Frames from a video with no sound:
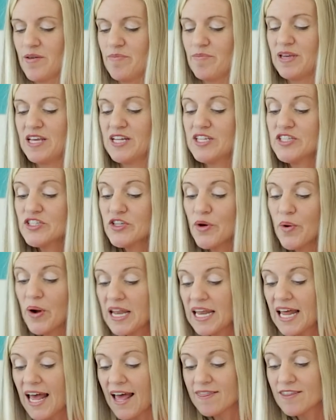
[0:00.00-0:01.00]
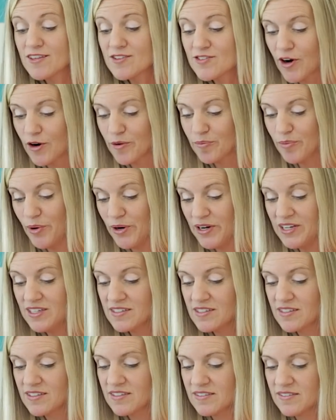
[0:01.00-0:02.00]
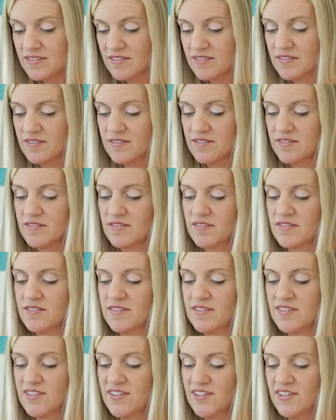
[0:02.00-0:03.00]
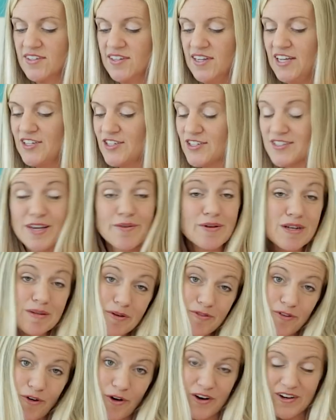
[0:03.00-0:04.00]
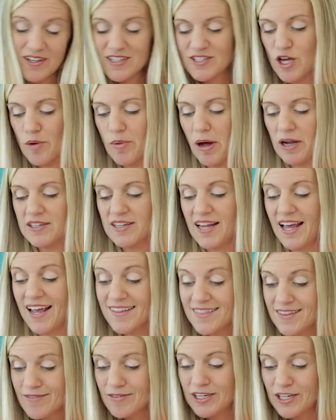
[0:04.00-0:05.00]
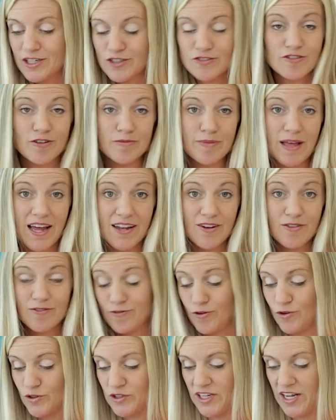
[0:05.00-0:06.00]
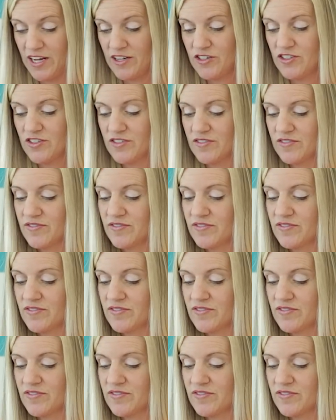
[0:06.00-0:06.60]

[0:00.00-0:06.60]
Begin sewing at the start point. And just like we did before, sew about 1/8 of an inch from that folded edge.